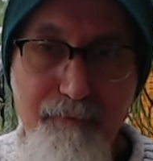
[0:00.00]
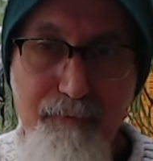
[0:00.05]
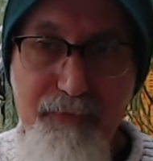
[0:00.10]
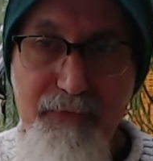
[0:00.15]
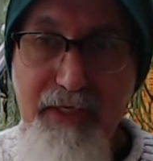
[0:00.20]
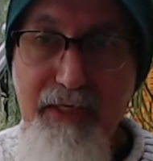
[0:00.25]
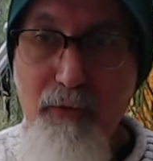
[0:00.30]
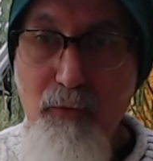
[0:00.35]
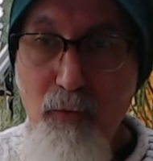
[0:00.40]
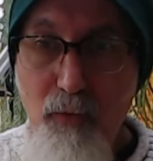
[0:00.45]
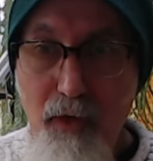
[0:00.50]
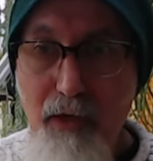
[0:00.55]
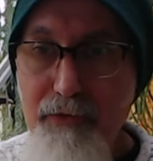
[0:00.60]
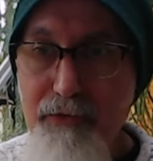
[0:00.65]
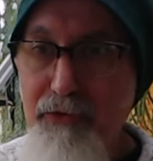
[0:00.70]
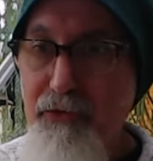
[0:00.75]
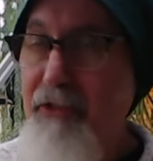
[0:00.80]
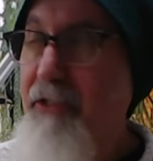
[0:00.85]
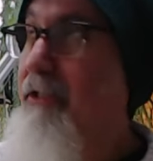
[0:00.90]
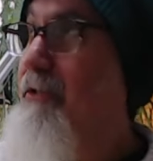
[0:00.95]
They
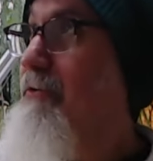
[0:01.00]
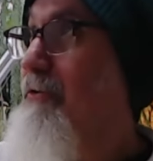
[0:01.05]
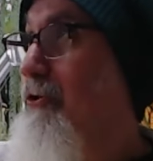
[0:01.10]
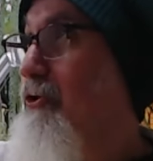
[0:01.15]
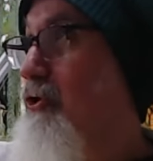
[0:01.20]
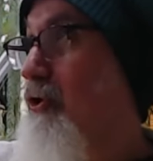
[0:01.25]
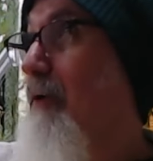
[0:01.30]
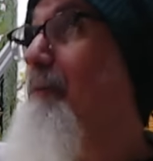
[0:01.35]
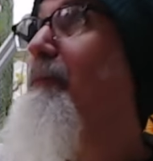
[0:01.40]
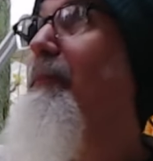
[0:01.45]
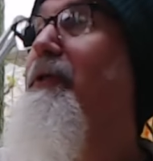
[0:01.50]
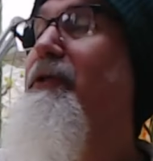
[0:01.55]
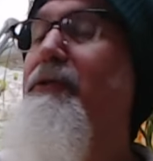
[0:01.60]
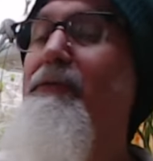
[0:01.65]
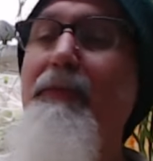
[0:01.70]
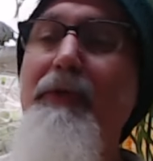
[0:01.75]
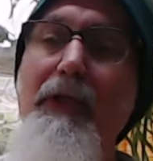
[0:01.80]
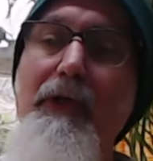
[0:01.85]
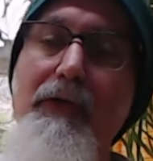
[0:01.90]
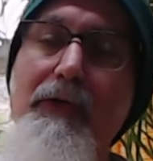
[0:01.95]
want to hear the trumpets
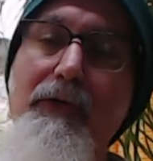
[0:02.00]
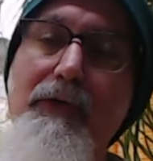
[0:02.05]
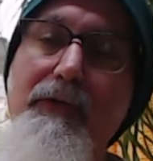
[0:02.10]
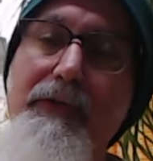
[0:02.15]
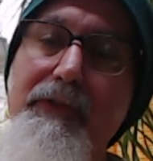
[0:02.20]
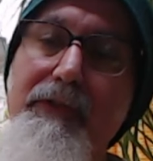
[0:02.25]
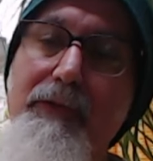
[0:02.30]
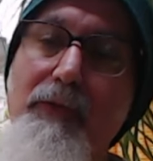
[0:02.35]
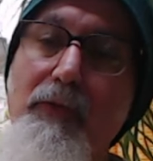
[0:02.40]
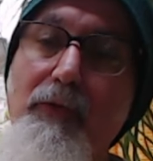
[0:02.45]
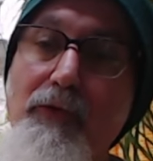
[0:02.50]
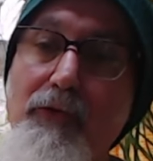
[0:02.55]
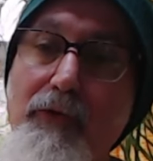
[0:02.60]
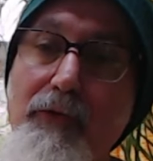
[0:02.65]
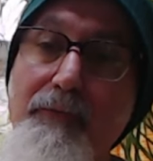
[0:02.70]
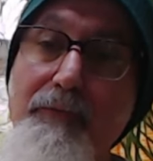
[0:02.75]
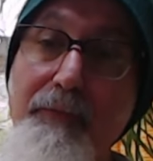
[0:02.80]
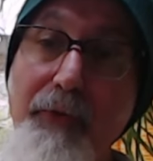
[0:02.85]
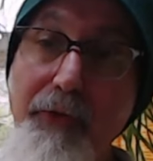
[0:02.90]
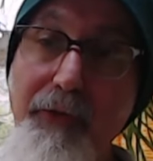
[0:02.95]
blow and the
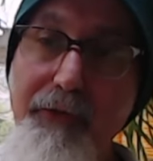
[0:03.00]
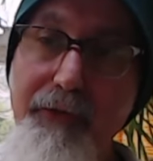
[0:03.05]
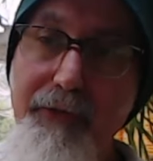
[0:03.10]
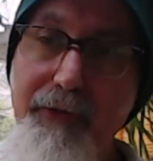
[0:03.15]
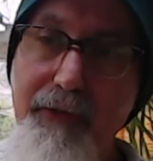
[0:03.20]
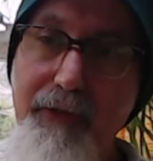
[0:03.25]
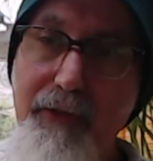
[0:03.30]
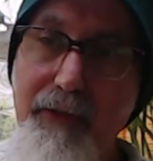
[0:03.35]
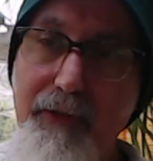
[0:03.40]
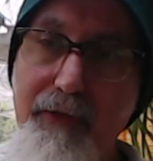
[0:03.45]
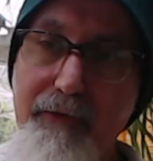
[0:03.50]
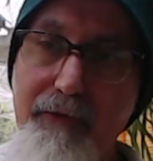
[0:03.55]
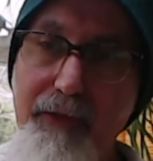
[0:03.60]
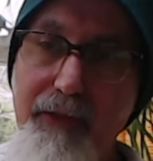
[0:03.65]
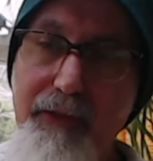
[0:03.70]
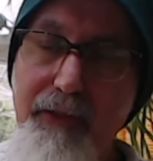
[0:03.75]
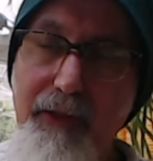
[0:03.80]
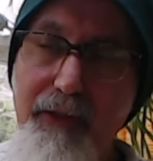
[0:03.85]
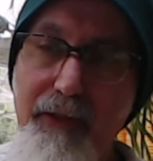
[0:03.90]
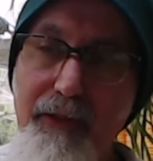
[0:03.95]
world burn,
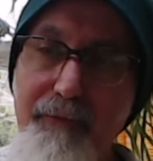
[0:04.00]
right?